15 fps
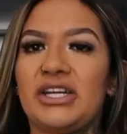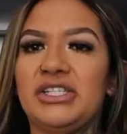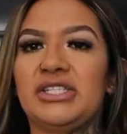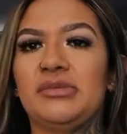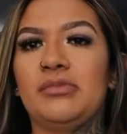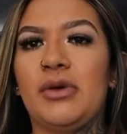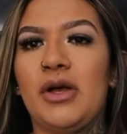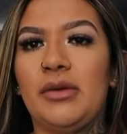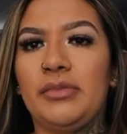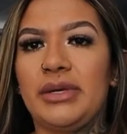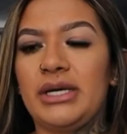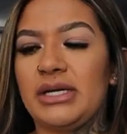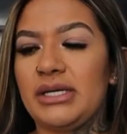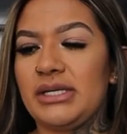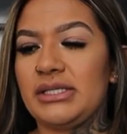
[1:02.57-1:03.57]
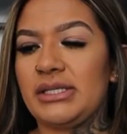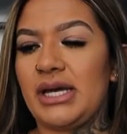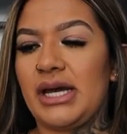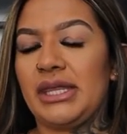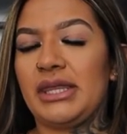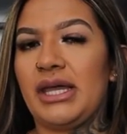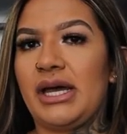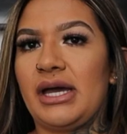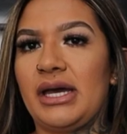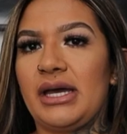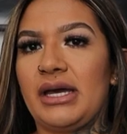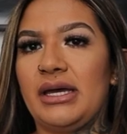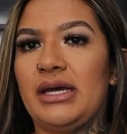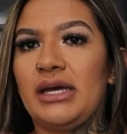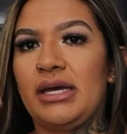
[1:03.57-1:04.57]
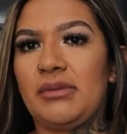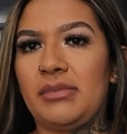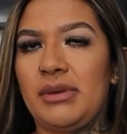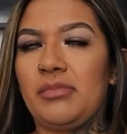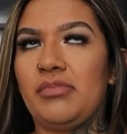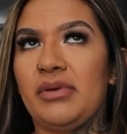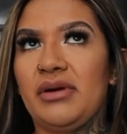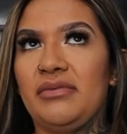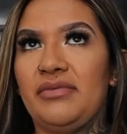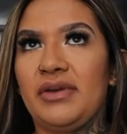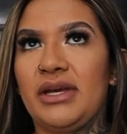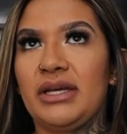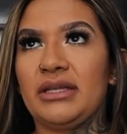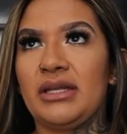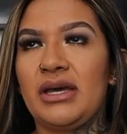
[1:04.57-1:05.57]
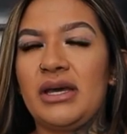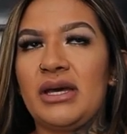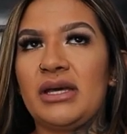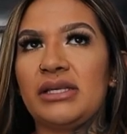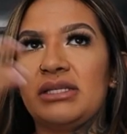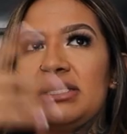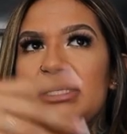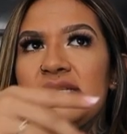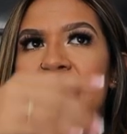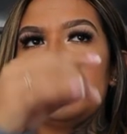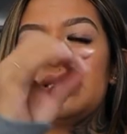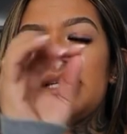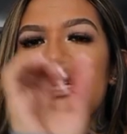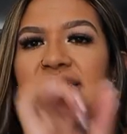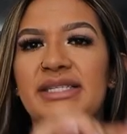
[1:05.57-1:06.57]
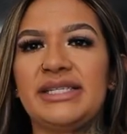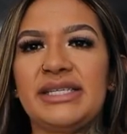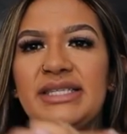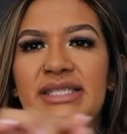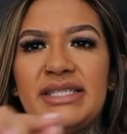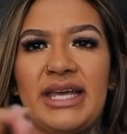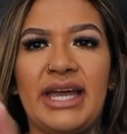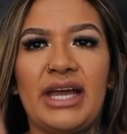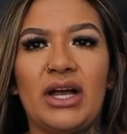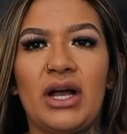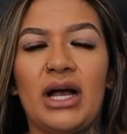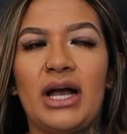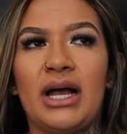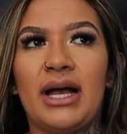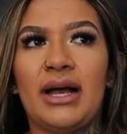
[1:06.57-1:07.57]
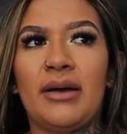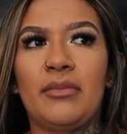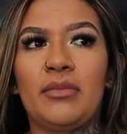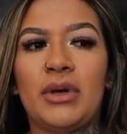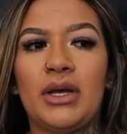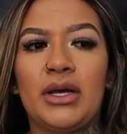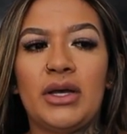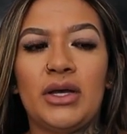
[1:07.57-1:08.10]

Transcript: a small because I thought it'd be perfect since it did say um